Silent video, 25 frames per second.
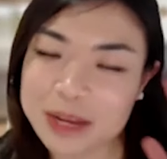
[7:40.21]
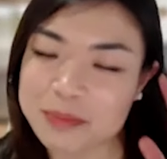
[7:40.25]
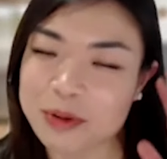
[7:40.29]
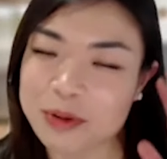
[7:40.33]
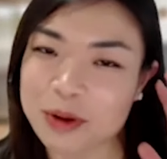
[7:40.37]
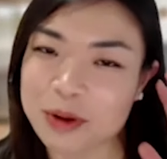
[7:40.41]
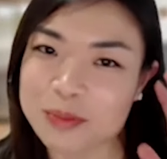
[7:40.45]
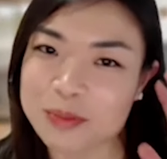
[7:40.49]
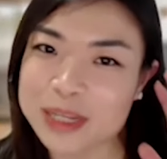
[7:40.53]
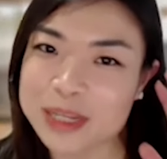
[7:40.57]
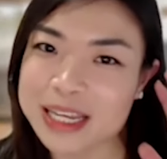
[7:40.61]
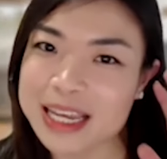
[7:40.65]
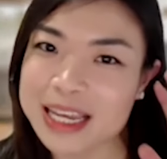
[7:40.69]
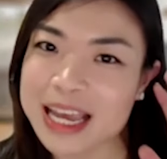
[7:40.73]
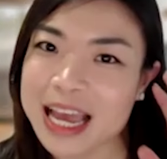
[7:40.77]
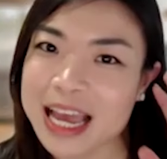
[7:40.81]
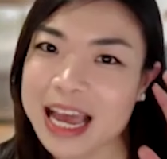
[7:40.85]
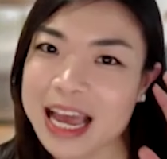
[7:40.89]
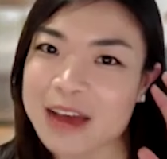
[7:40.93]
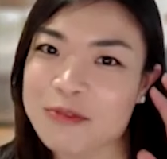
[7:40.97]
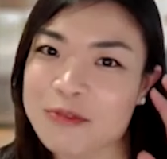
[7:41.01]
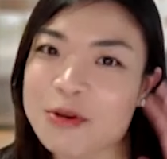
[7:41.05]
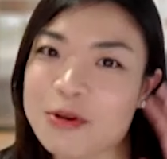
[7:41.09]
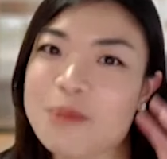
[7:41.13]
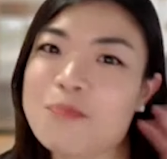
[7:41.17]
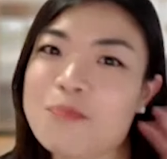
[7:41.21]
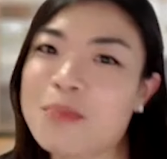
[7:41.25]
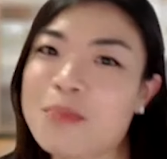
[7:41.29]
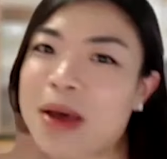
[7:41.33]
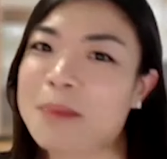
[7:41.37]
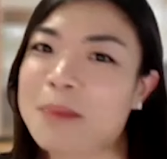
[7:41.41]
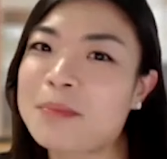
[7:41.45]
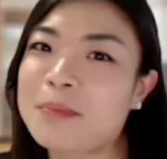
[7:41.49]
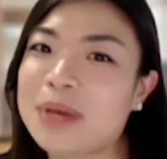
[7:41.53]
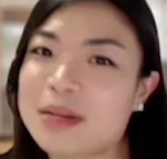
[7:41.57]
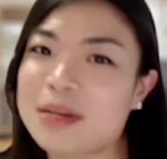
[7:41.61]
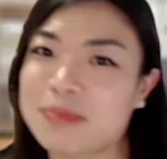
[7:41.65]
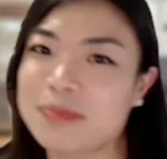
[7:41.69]
I probably
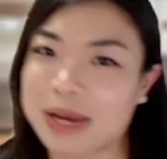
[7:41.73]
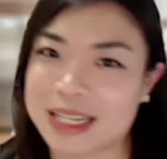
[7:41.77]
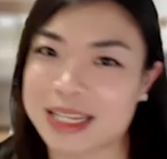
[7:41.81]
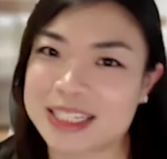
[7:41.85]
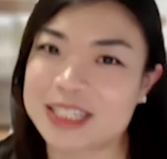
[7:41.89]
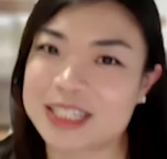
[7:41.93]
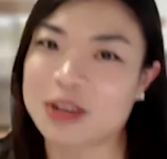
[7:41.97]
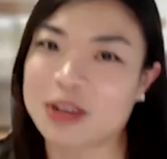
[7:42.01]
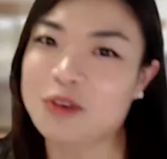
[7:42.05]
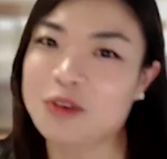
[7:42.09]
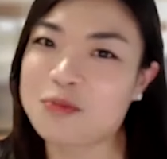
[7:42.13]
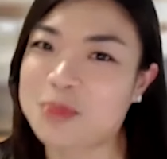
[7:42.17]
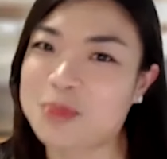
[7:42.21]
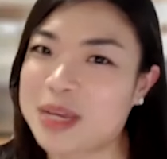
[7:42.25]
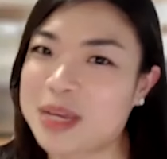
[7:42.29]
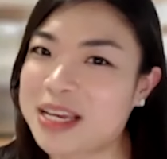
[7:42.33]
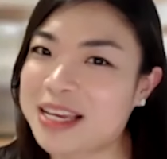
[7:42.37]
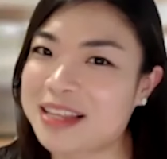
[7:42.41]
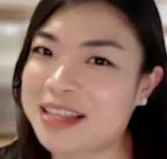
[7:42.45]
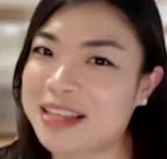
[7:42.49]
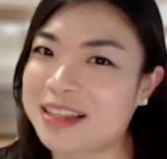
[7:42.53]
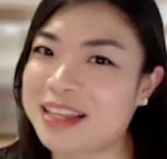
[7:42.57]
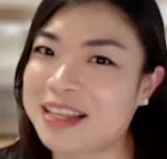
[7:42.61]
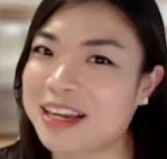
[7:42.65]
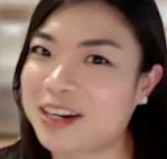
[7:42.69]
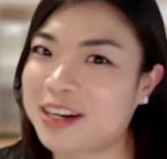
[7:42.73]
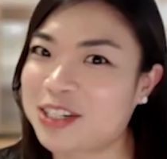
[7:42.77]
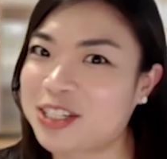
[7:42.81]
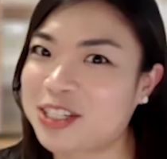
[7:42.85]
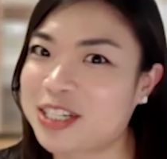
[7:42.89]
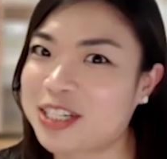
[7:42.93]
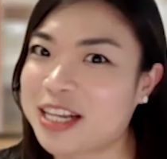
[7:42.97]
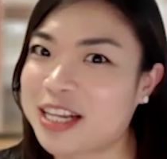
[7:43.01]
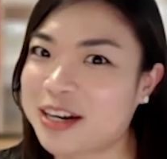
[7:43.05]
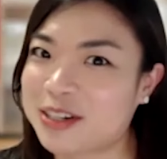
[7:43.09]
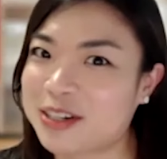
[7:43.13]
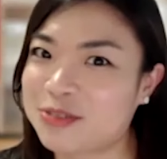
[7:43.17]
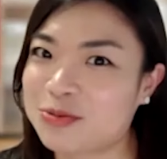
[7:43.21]
remembered myself being in their,
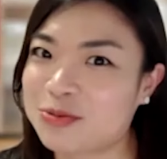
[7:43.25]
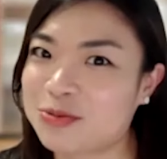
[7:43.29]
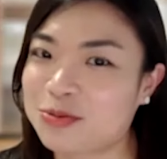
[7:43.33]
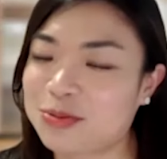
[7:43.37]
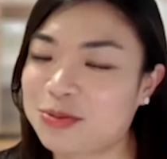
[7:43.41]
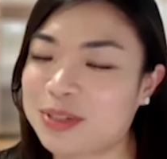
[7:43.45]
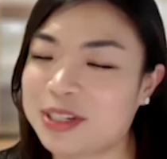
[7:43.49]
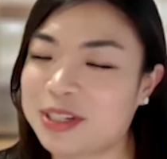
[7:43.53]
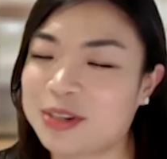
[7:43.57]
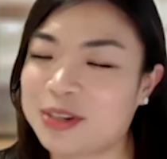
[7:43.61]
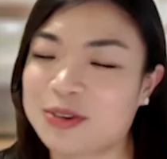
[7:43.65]
their,